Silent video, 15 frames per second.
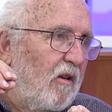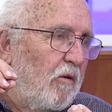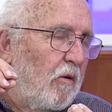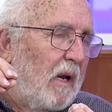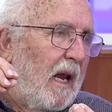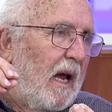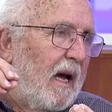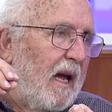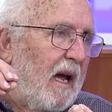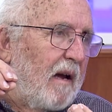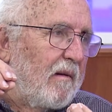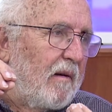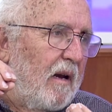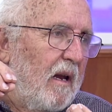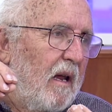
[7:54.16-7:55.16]
nuclear
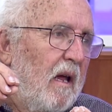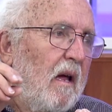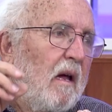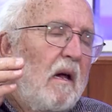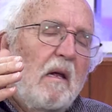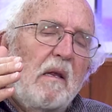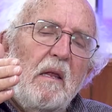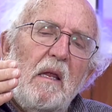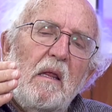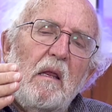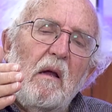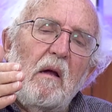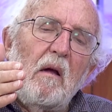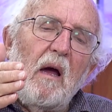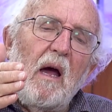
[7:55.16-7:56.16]
reaction, that
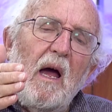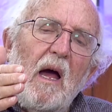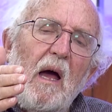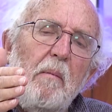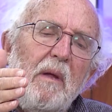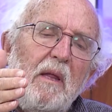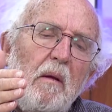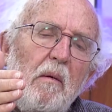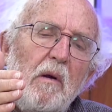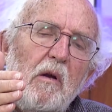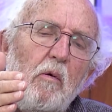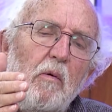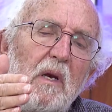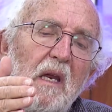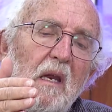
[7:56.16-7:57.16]
the habitable
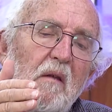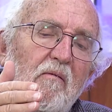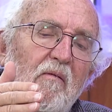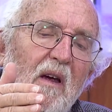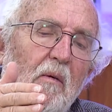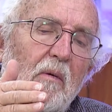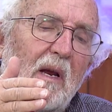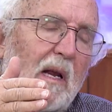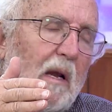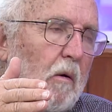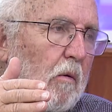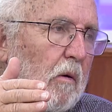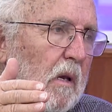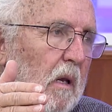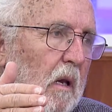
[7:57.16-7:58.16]
zone is very
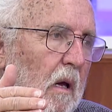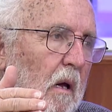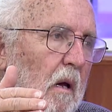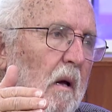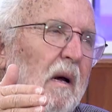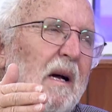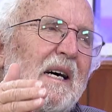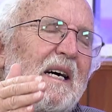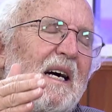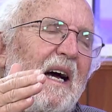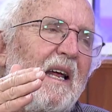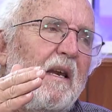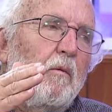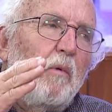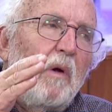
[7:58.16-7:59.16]
close.
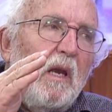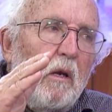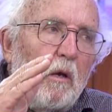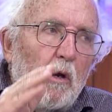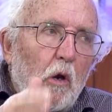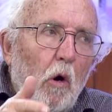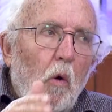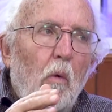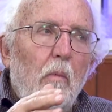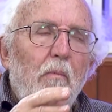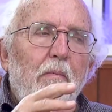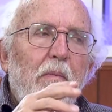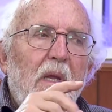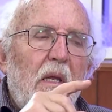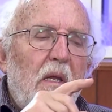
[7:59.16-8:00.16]
And we know
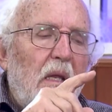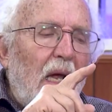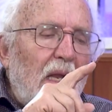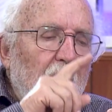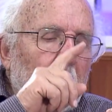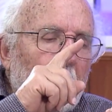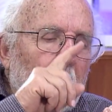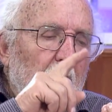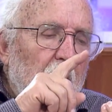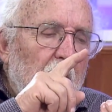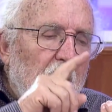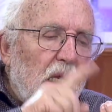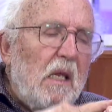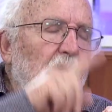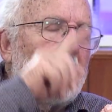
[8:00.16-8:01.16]
that
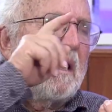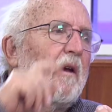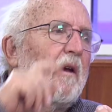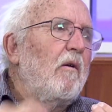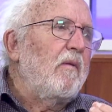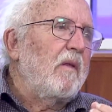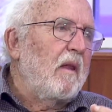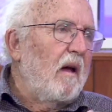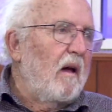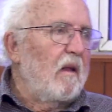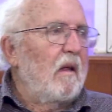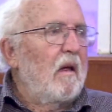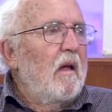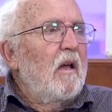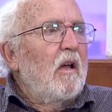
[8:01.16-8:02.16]
this of star
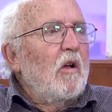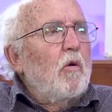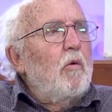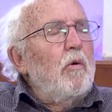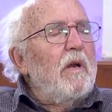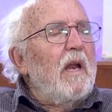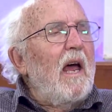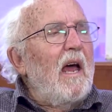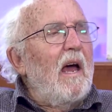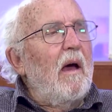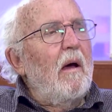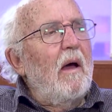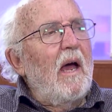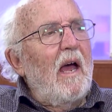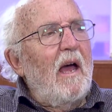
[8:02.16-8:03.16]
could
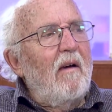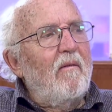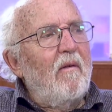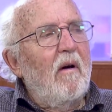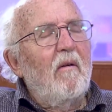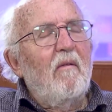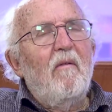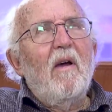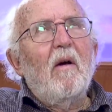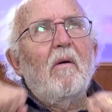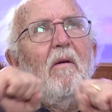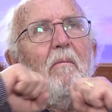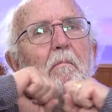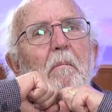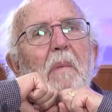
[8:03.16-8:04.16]
have
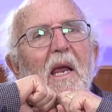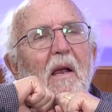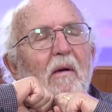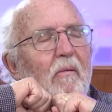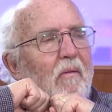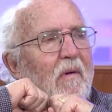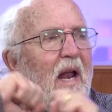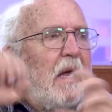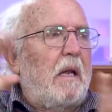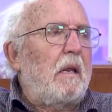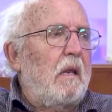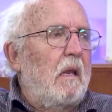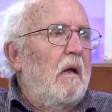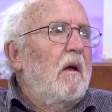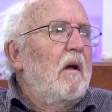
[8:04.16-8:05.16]
very big
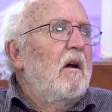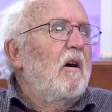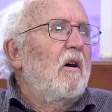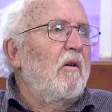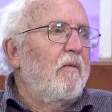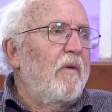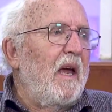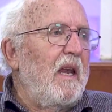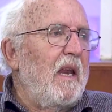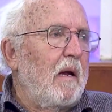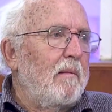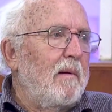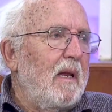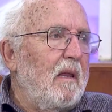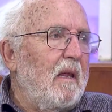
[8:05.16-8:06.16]
flux of
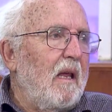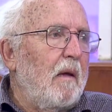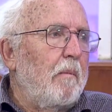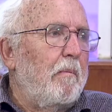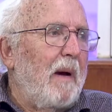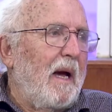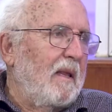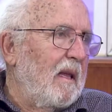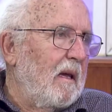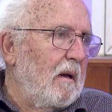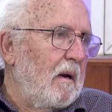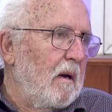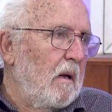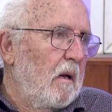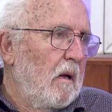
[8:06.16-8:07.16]
energetic
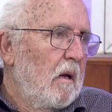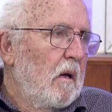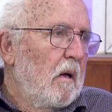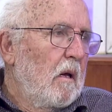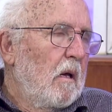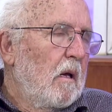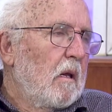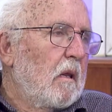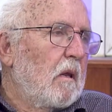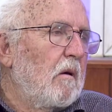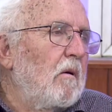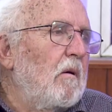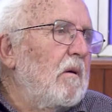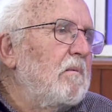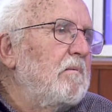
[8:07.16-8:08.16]
particles.
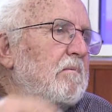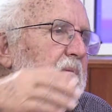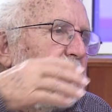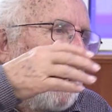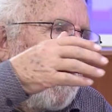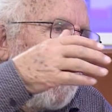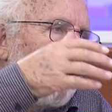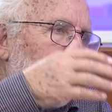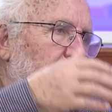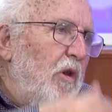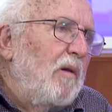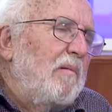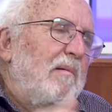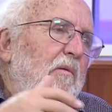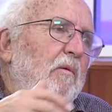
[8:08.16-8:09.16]
So I'm
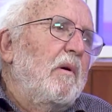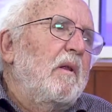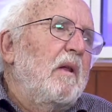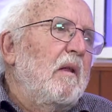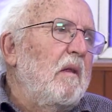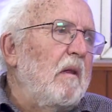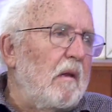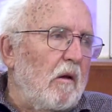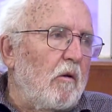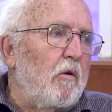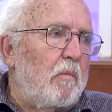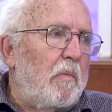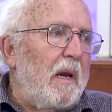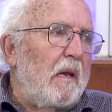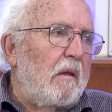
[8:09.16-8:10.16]
not sure that is a
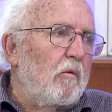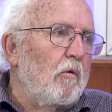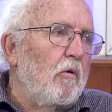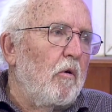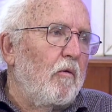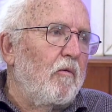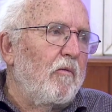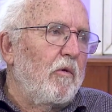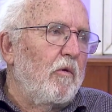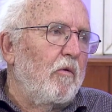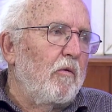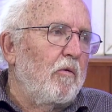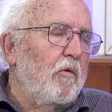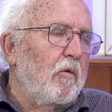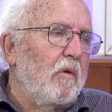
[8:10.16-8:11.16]
good place to go
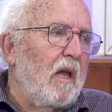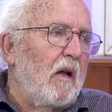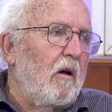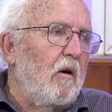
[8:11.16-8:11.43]
to take